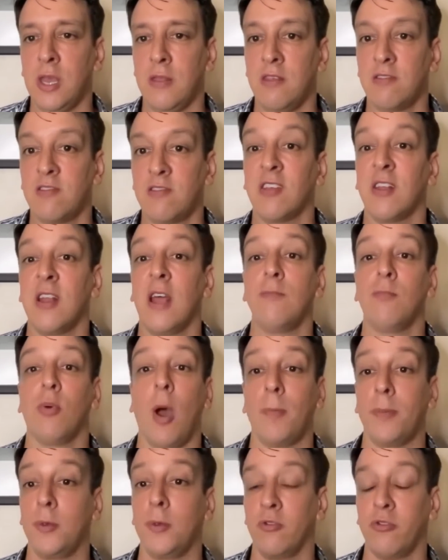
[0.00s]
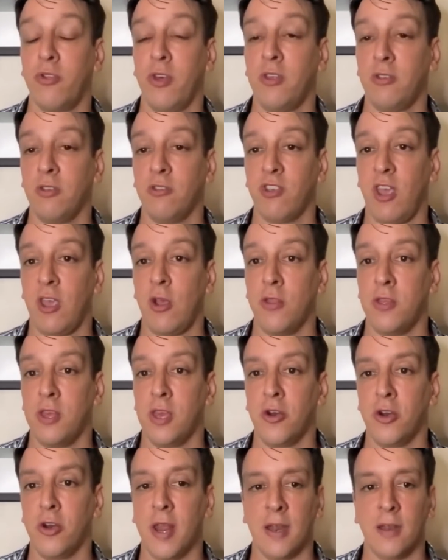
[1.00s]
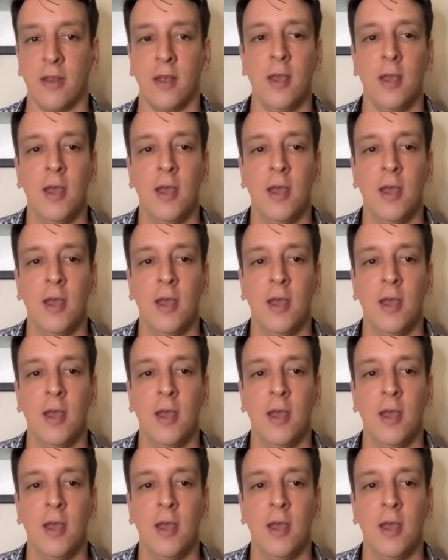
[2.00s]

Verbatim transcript: and this is an unpopular thing to say on the internet,